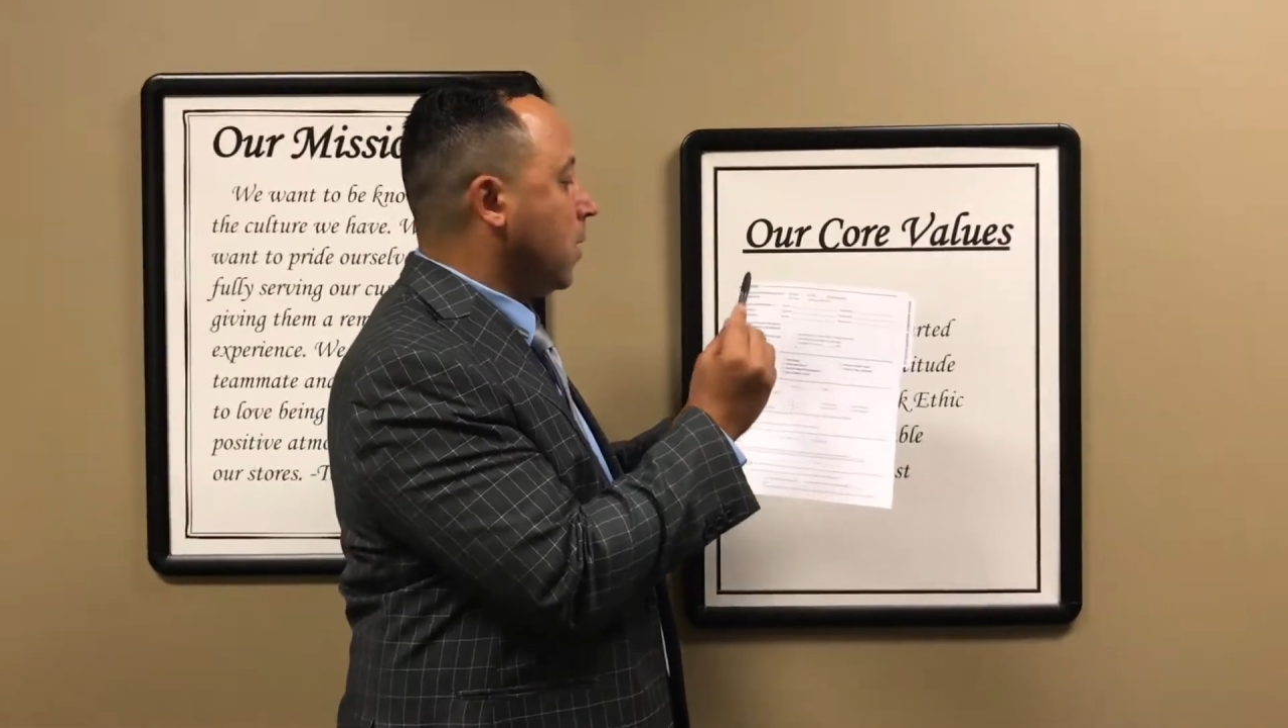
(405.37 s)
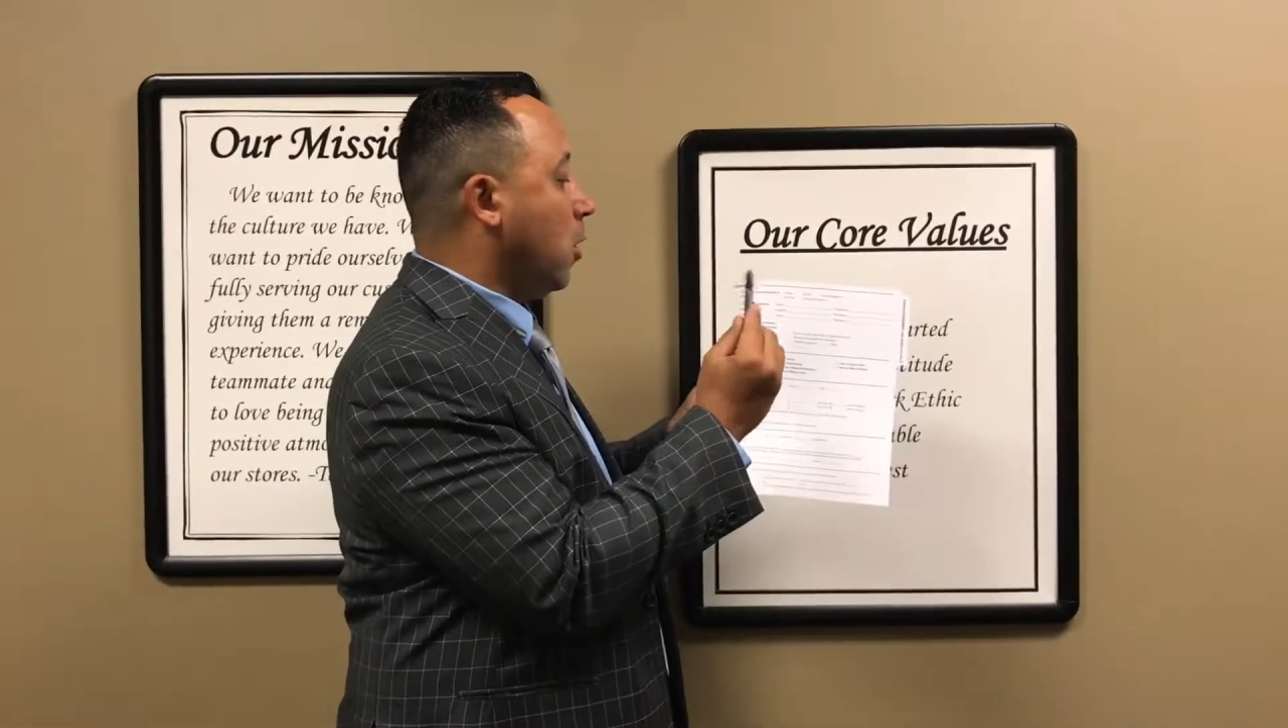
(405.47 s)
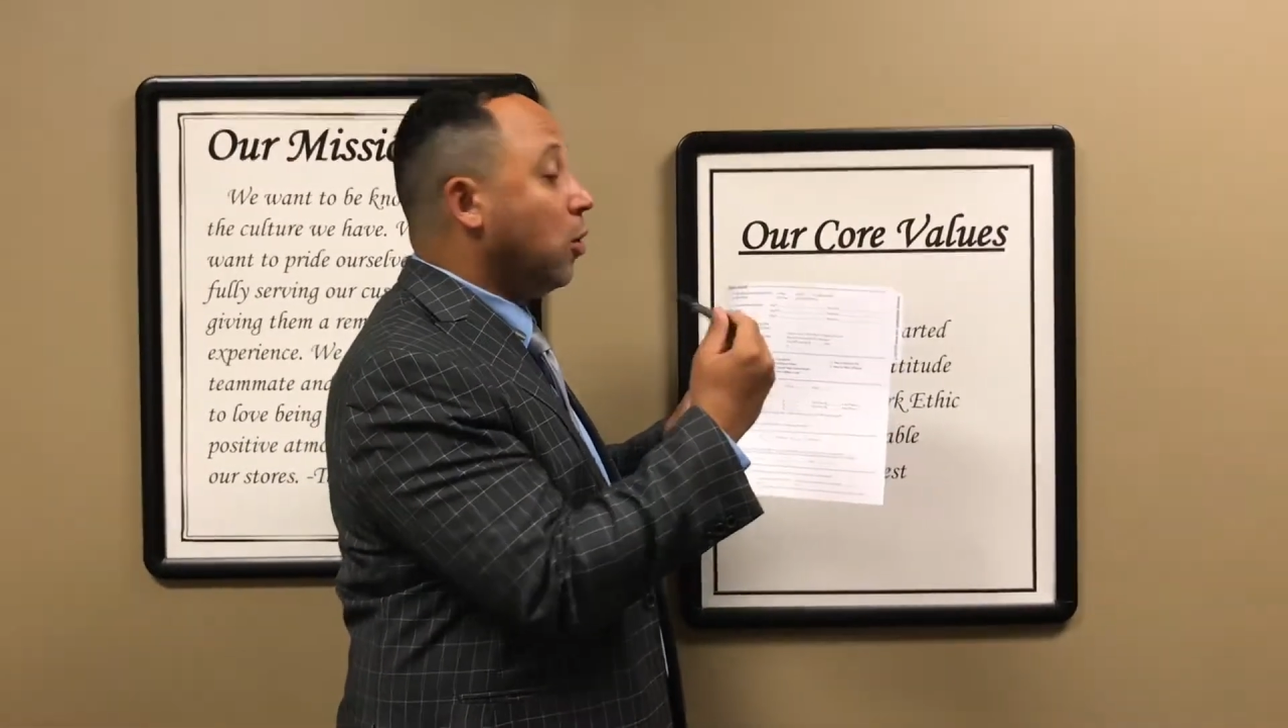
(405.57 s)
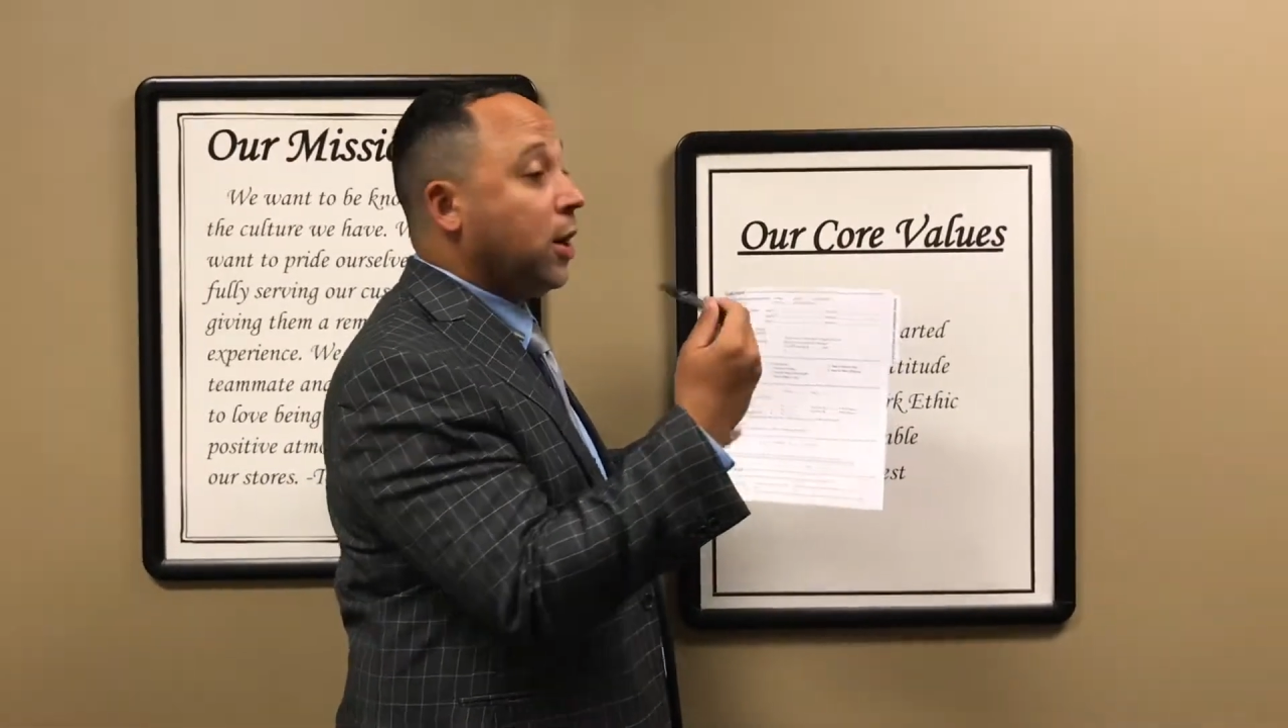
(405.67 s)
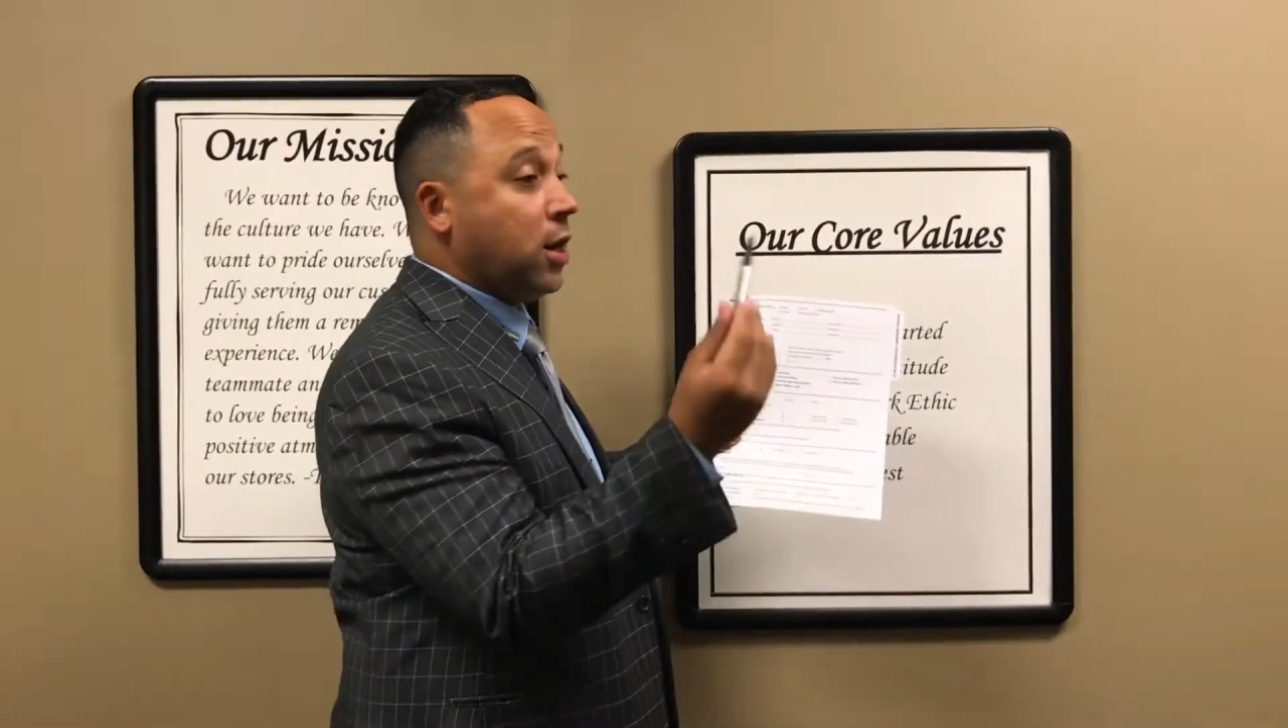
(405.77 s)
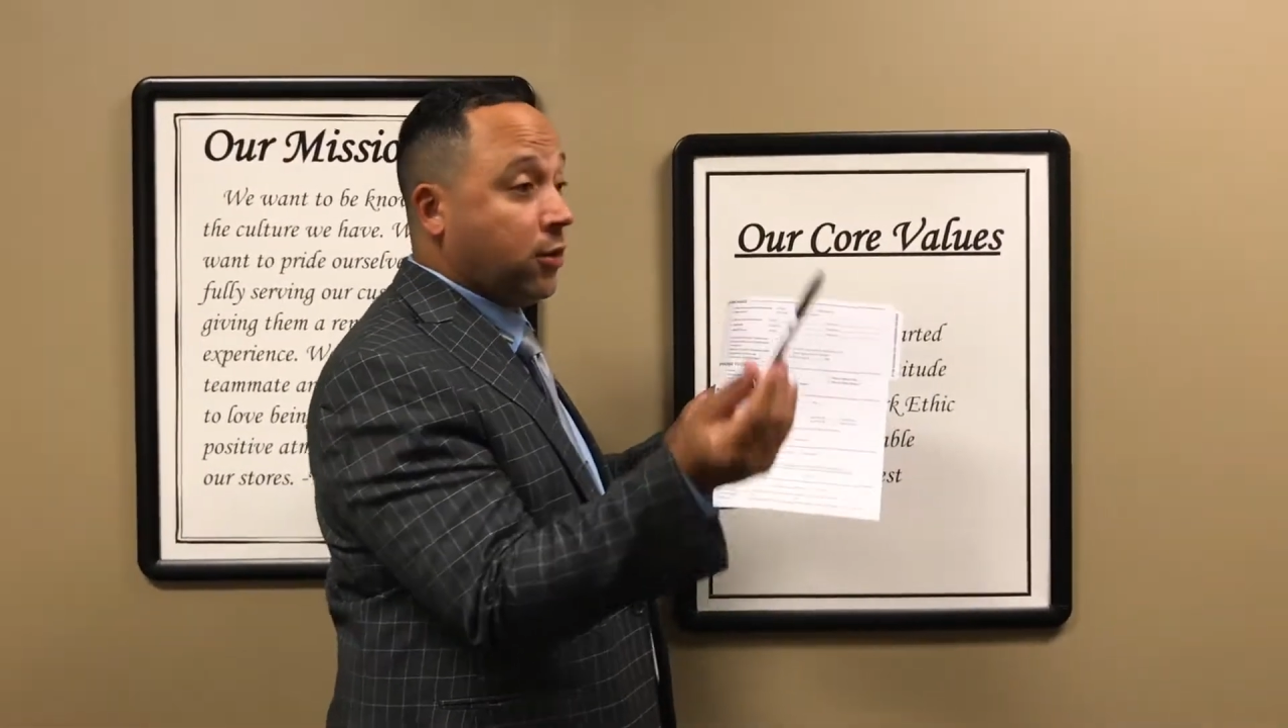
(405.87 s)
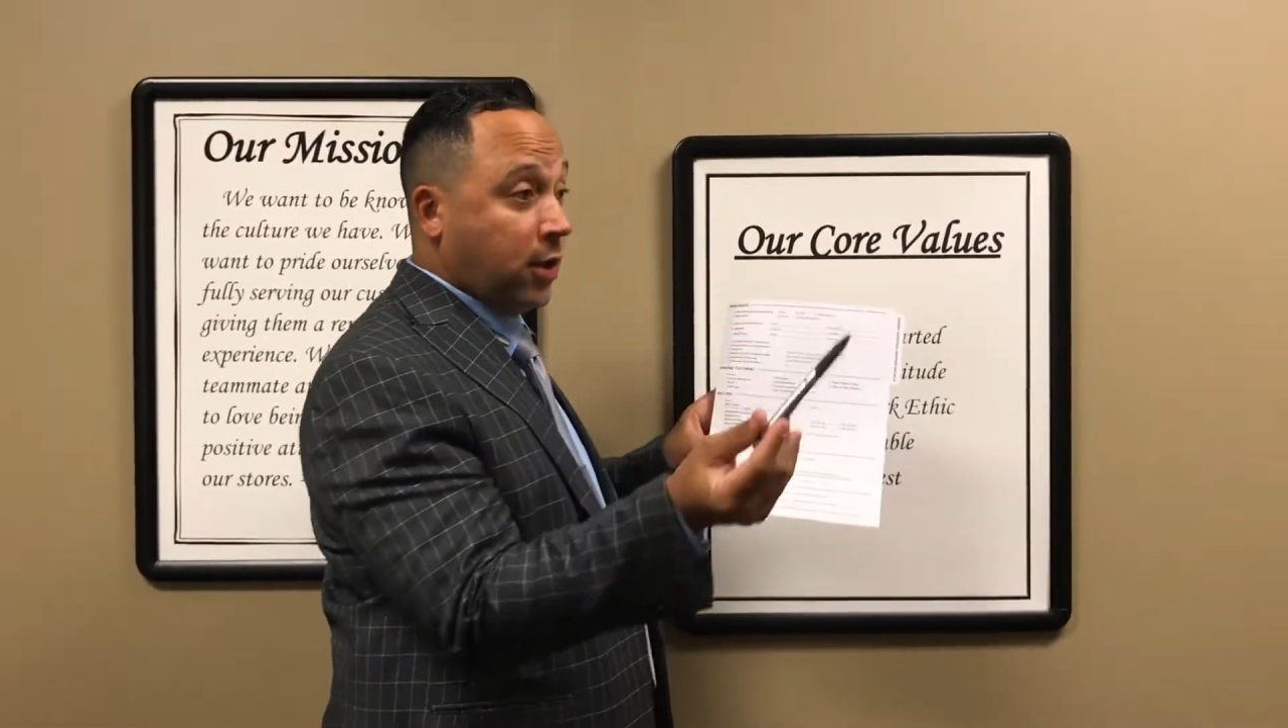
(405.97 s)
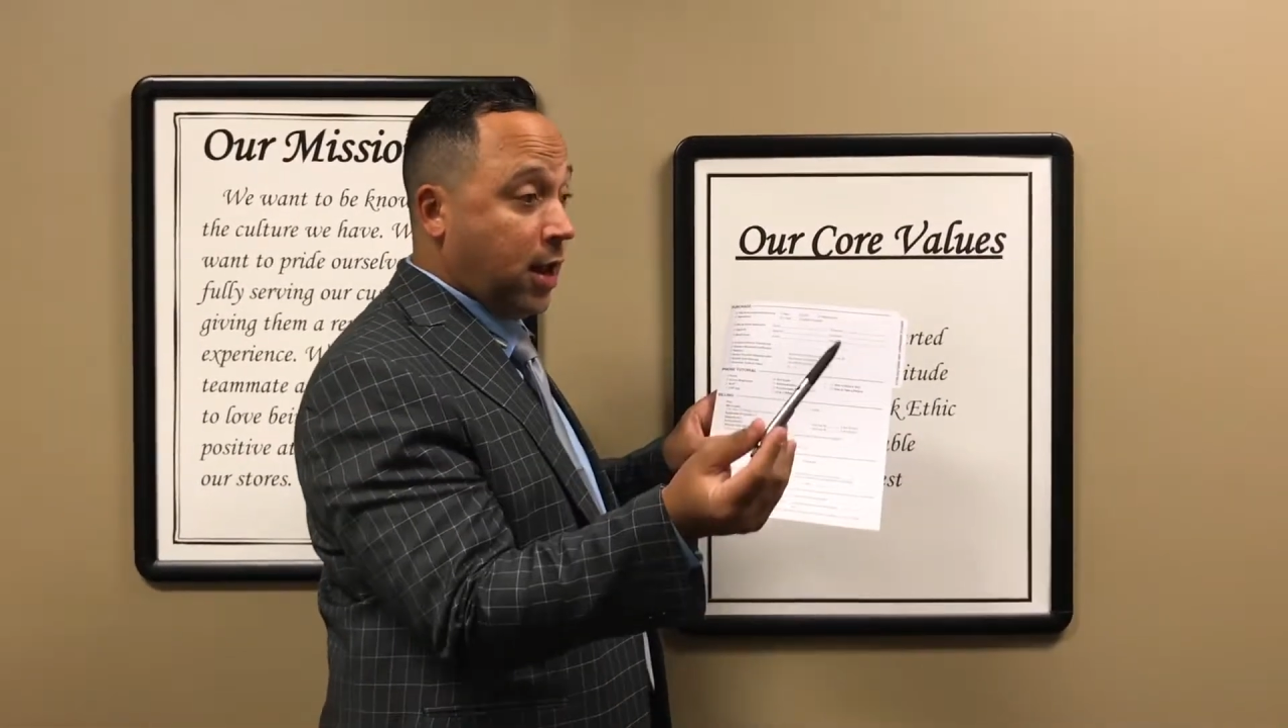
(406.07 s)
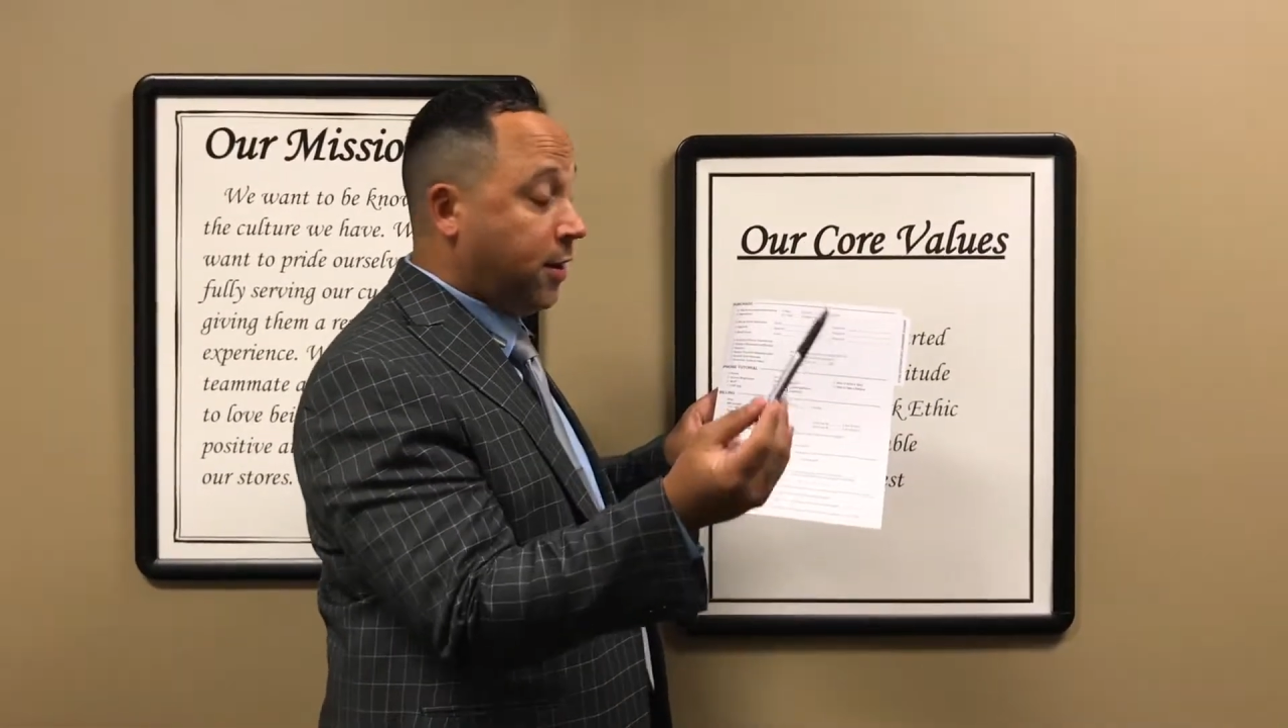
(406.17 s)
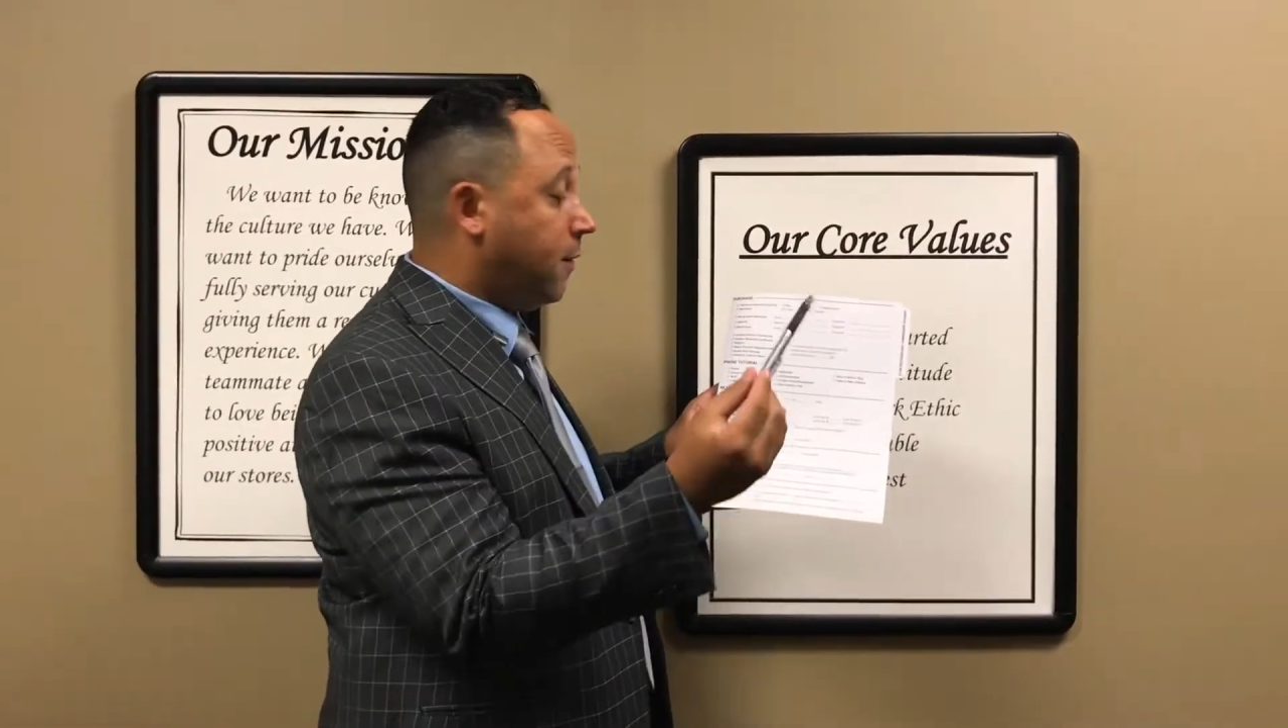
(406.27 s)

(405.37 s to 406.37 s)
or any other kind of